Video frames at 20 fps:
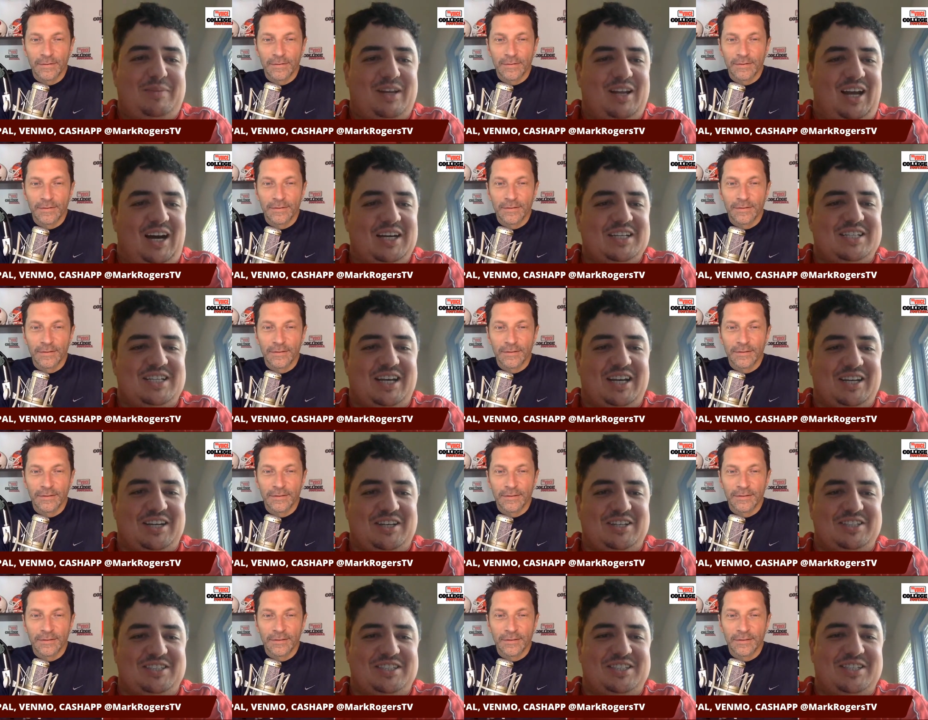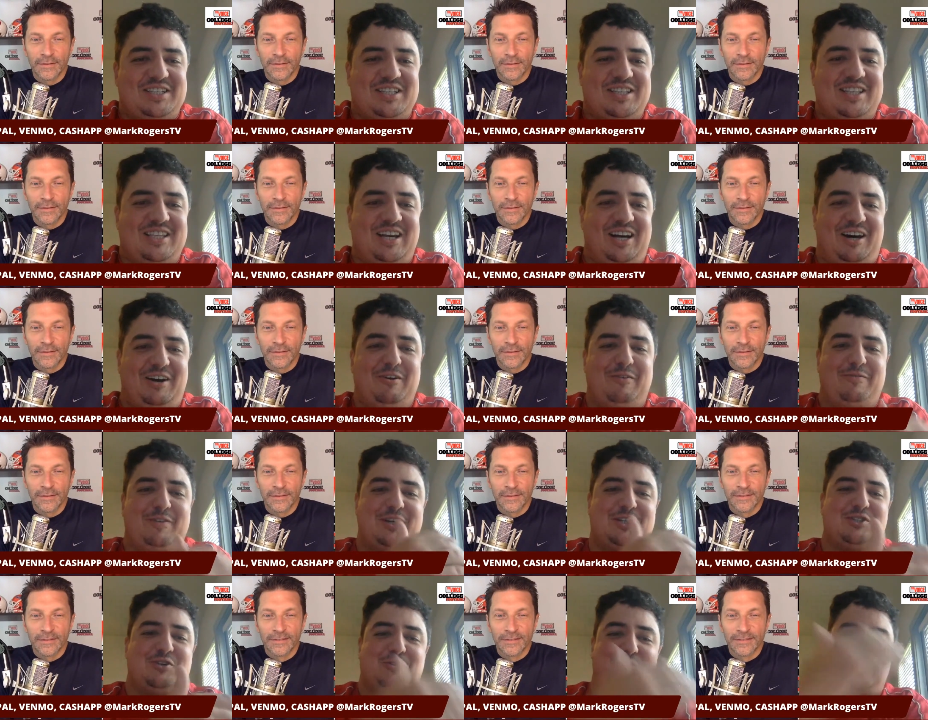Speaker 1: locked in, because the
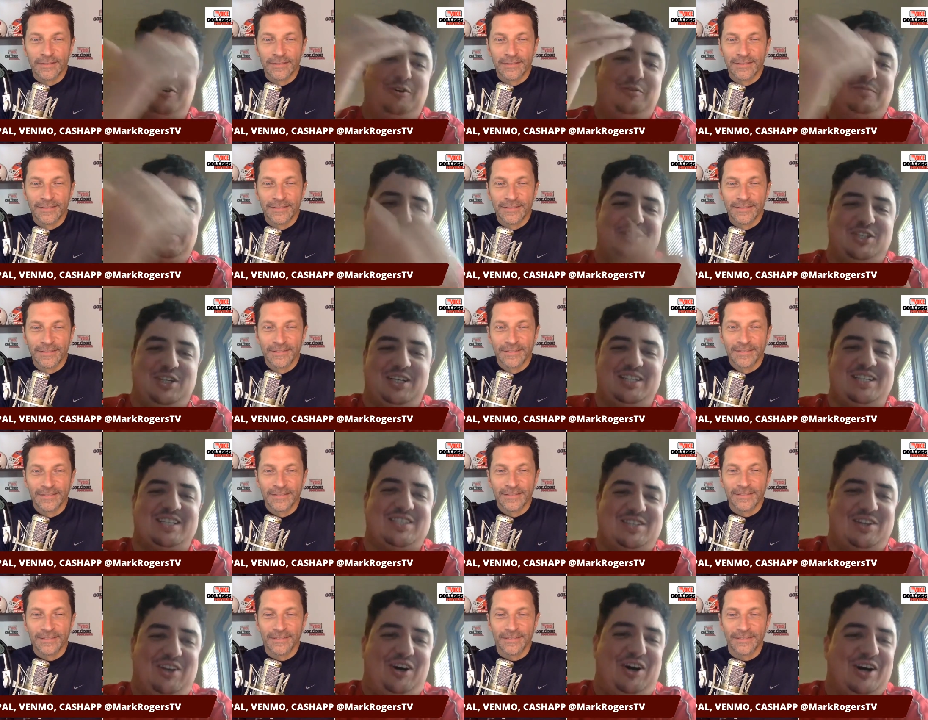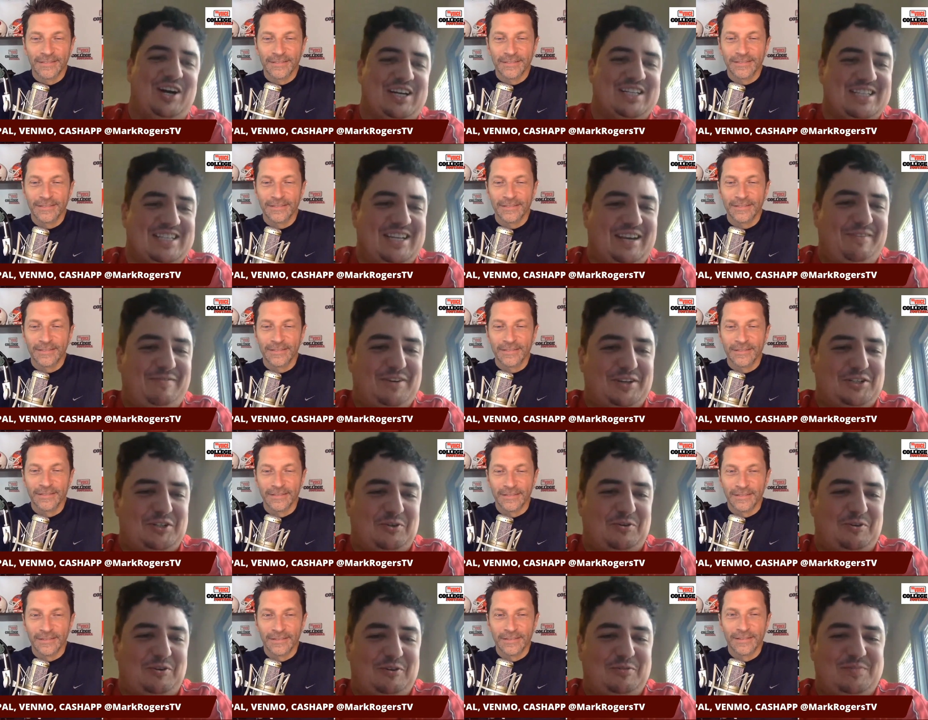unofficial group is just as long as the
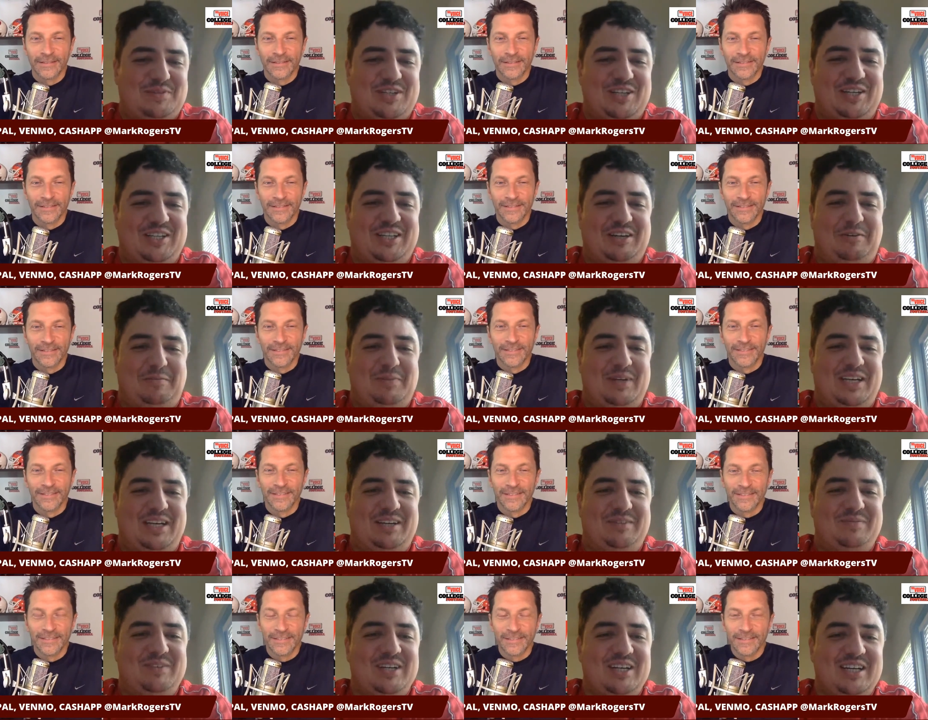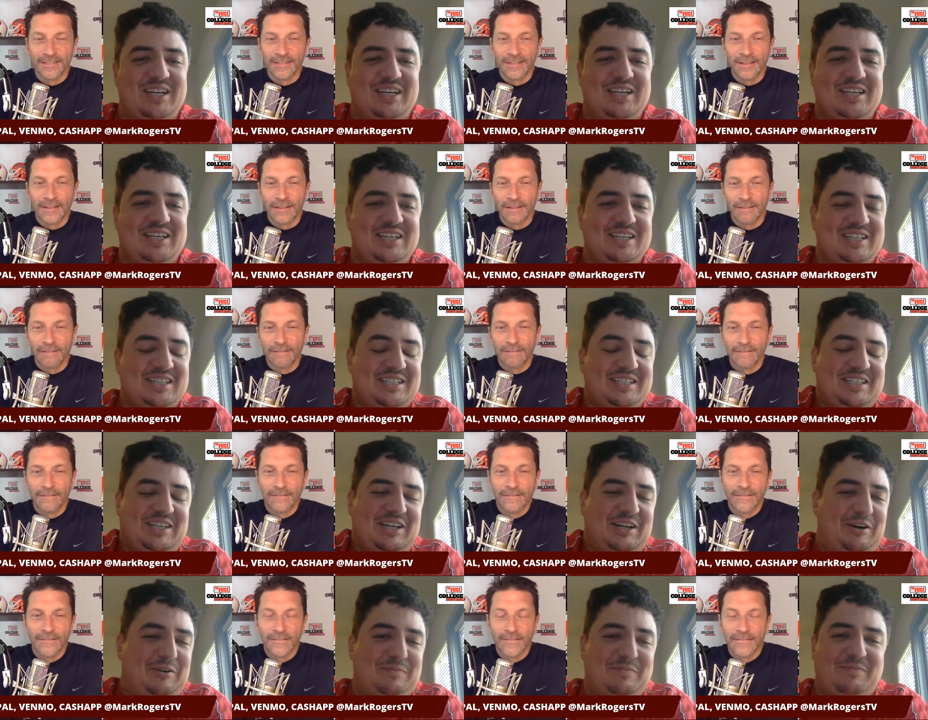official group. So there'll be
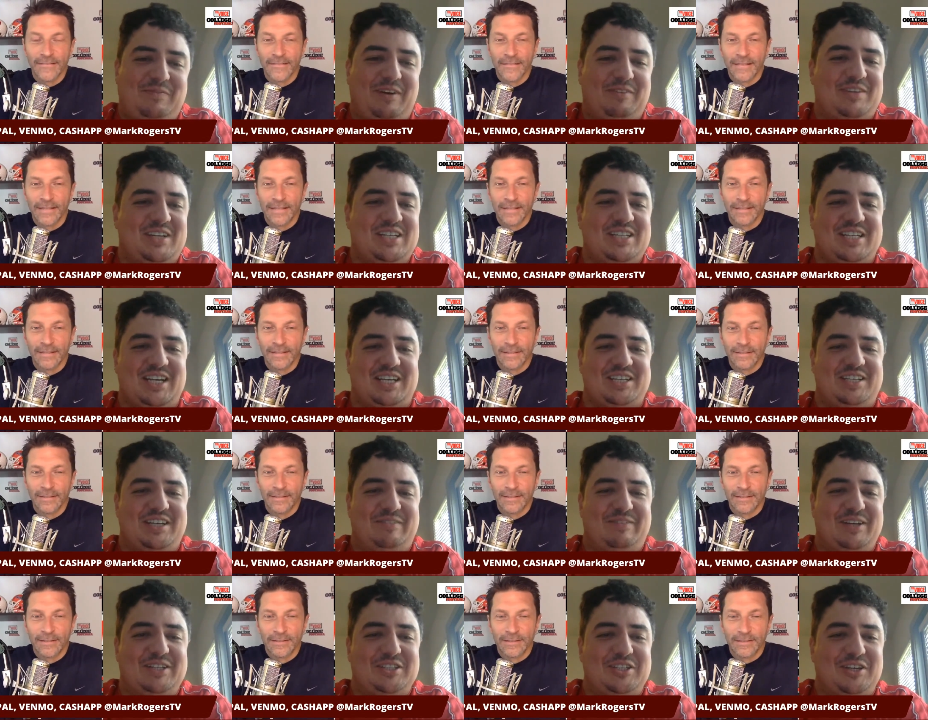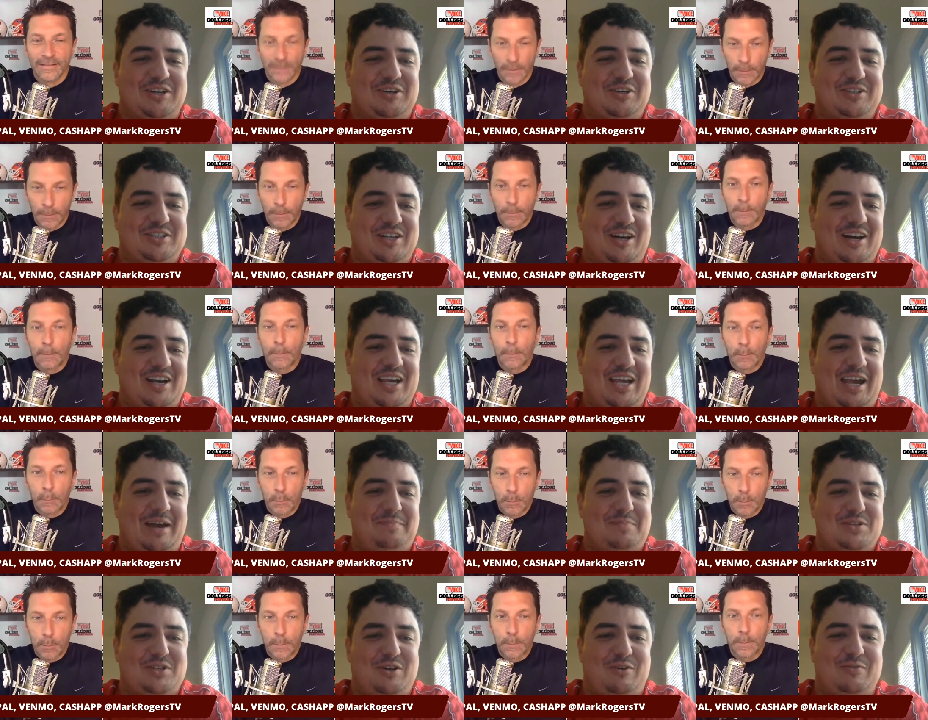you know, 50, 60 visitors on
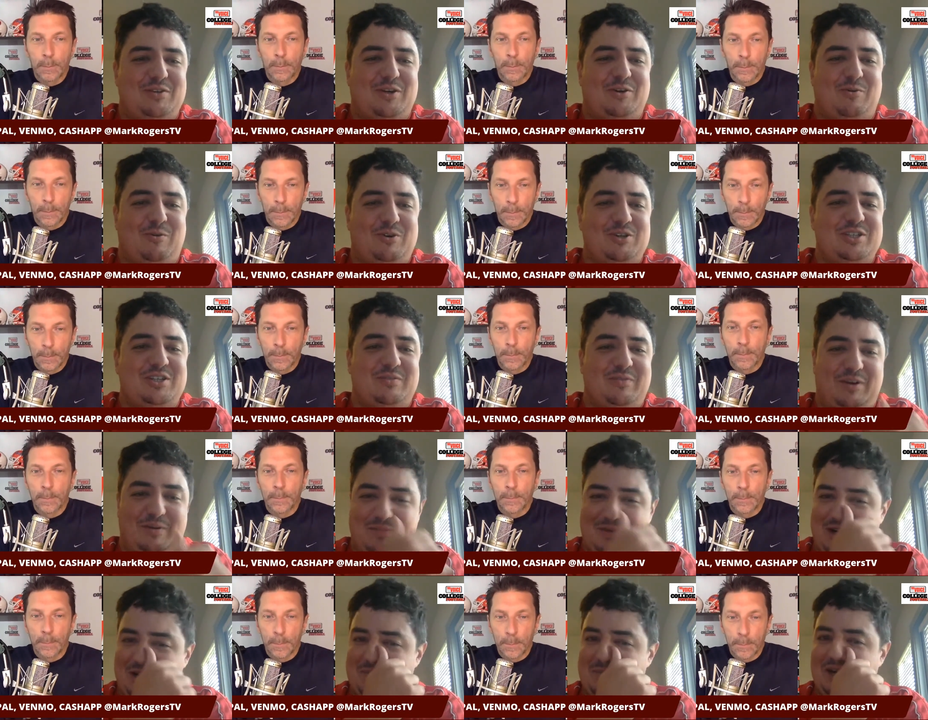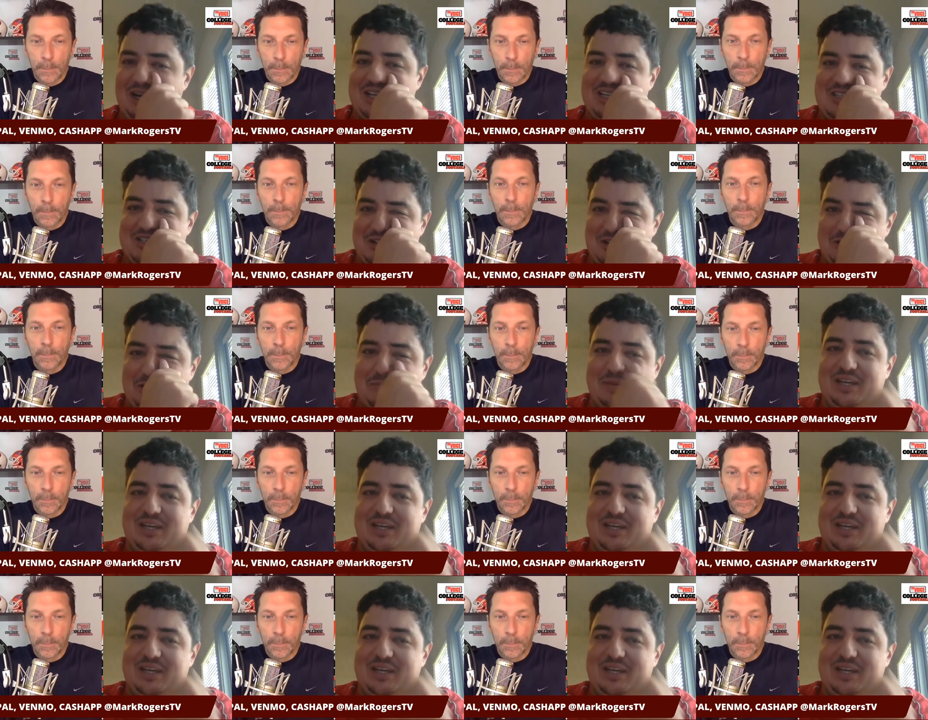campus over the course of a month. So